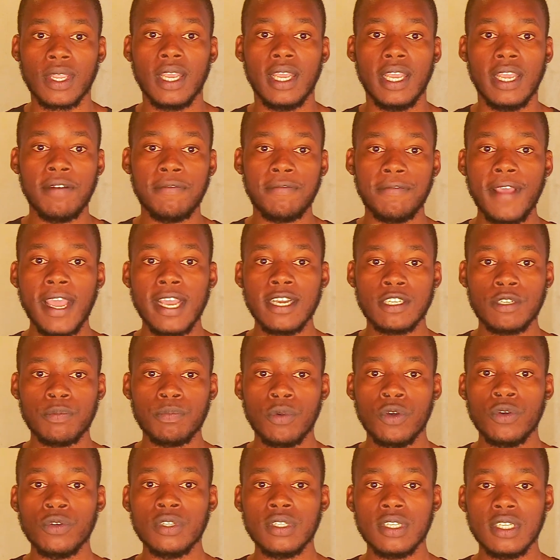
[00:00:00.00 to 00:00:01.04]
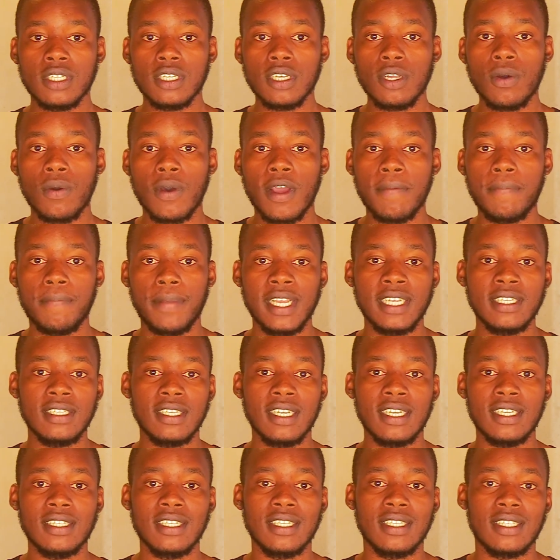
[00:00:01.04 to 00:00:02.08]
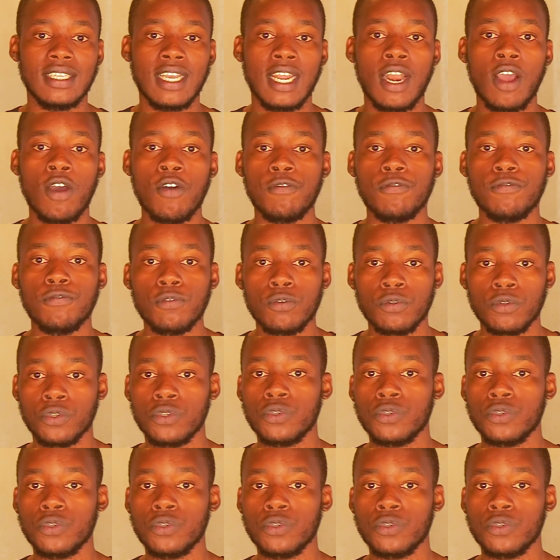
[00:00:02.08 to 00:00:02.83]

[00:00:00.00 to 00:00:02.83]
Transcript: In fact, most TelOne base stations are now full,